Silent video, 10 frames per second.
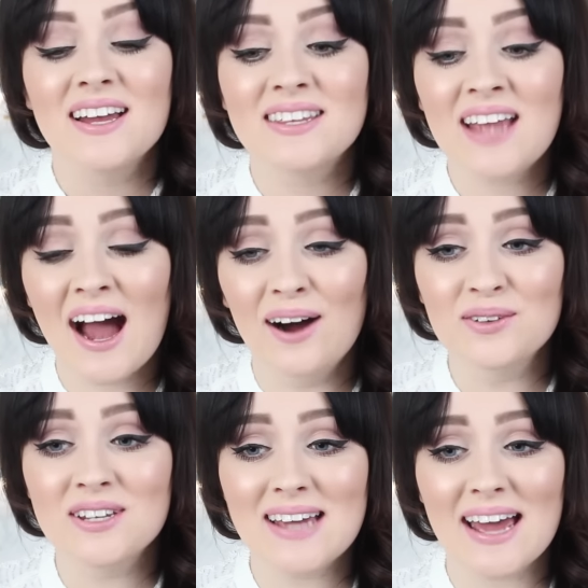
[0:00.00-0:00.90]
Now,
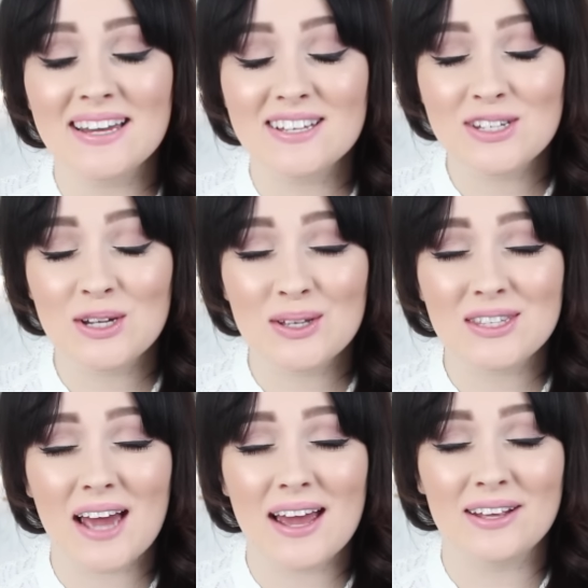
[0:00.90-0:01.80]
today is
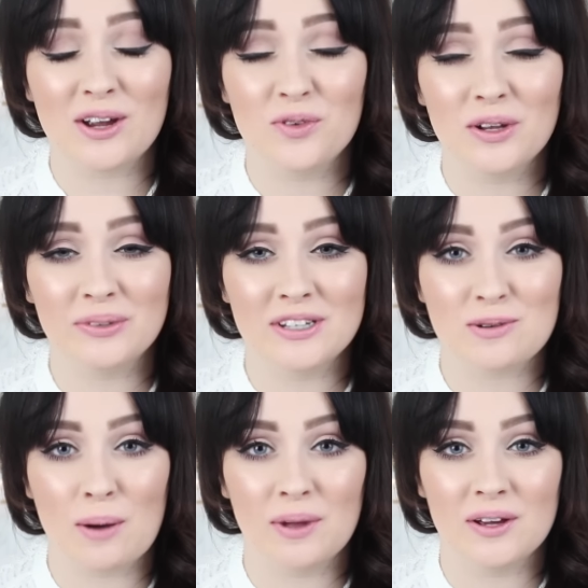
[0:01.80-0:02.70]
Tuesday and I really wanted
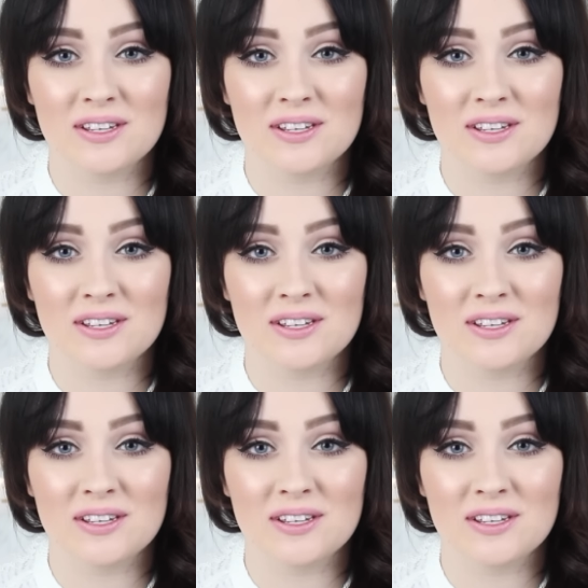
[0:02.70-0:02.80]
to upload